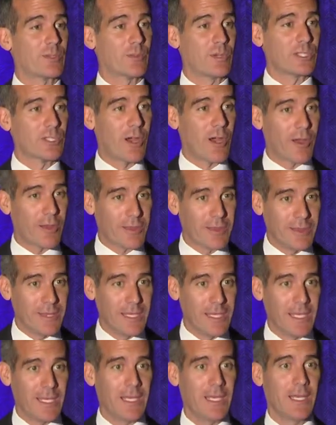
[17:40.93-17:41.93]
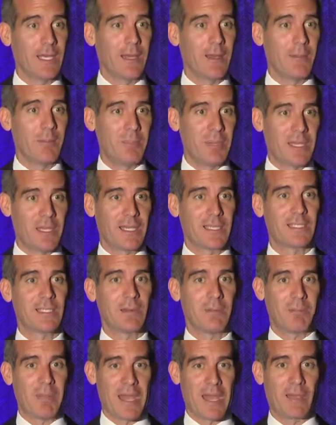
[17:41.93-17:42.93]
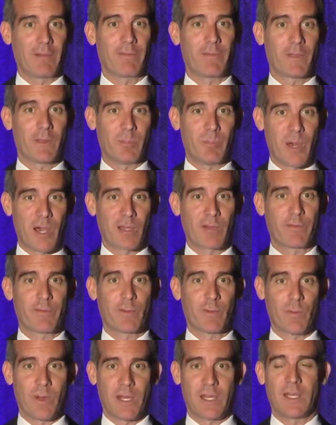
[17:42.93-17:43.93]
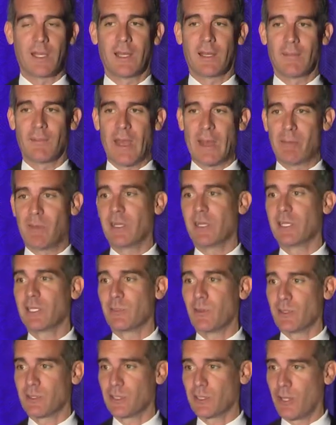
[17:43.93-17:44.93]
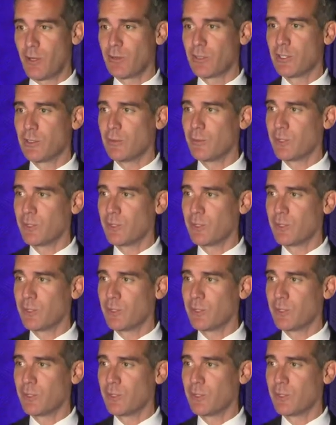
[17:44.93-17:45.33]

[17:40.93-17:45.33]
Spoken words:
which are the biggest bang for the buck for what that money is supposed to go to,